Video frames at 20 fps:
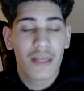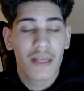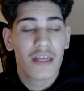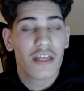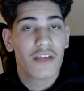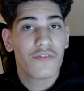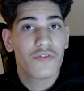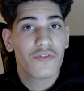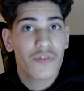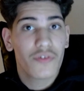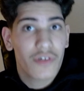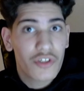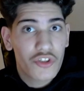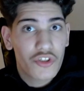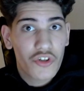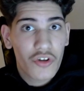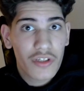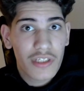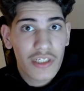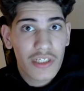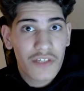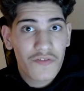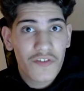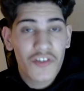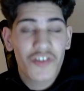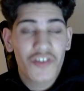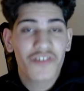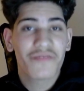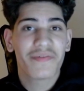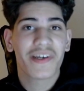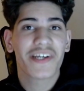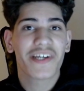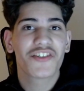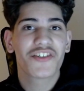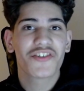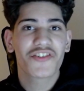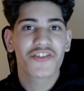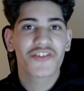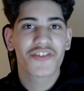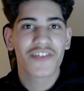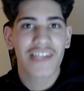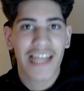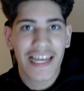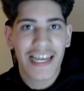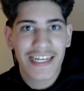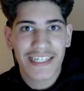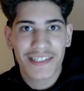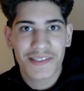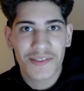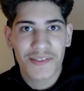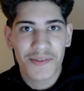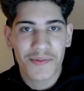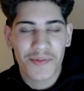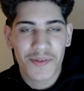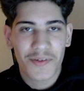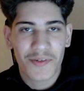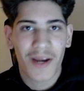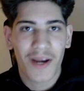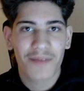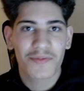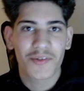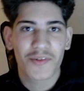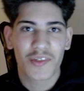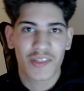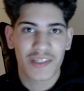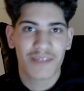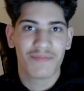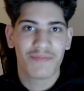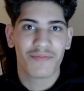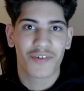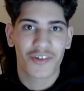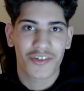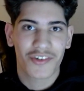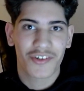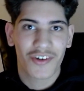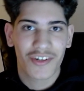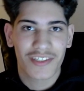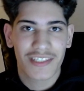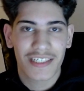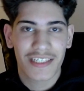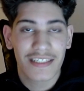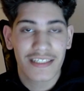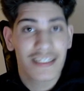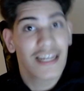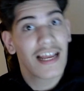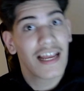If you enjoyed this video, make sure to like and subscribe to see more content,